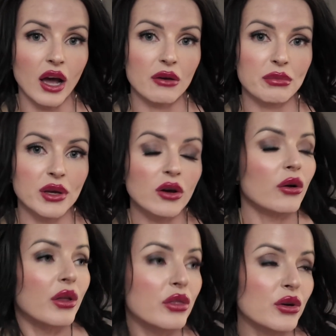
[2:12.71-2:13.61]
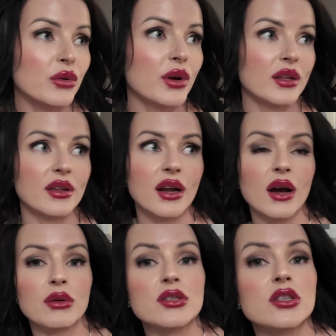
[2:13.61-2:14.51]
I've been going through it and
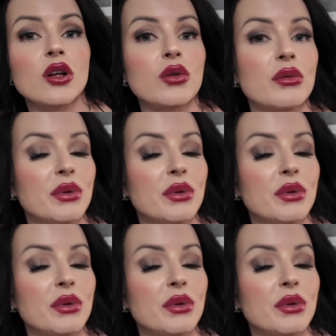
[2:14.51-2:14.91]
how it's slowly